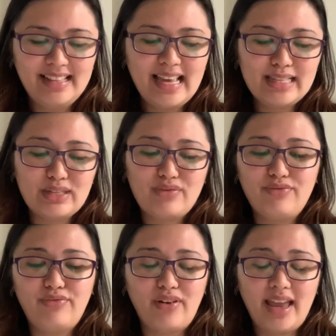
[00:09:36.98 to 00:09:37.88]
That's
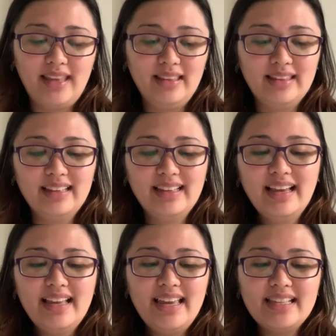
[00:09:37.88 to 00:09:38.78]
fine.
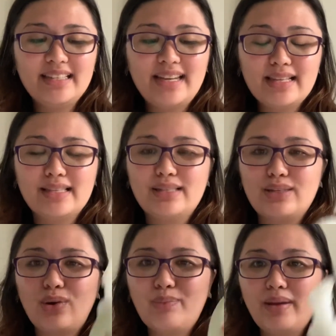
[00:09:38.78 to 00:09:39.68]
It's just
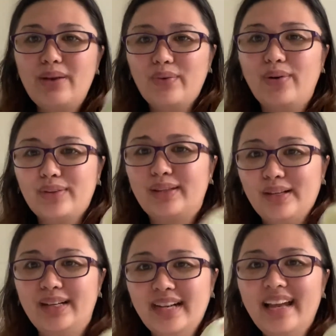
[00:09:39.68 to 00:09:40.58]
soap and water.